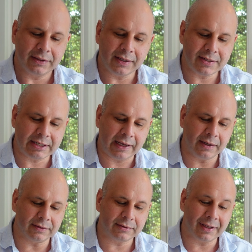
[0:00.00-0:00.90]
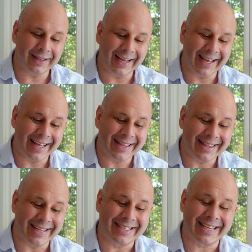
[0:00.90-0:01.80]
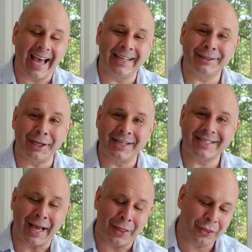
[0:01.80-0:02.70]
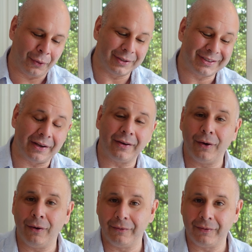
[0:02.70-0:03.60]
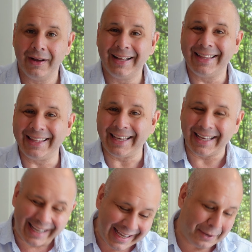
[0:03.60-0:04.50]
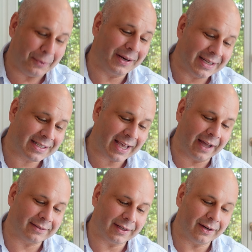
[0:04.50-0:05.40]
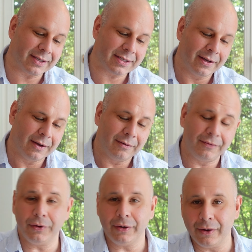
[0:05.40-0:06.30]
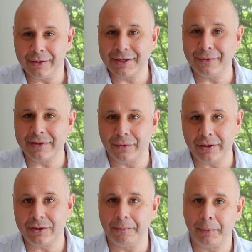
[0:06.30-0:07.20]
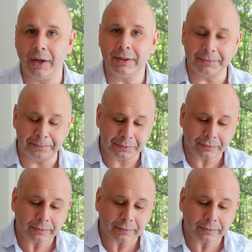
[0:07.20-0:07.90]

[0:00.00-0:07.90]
This is the scandalous anthology of the equally scandalous footnotes of Sir Richard Burton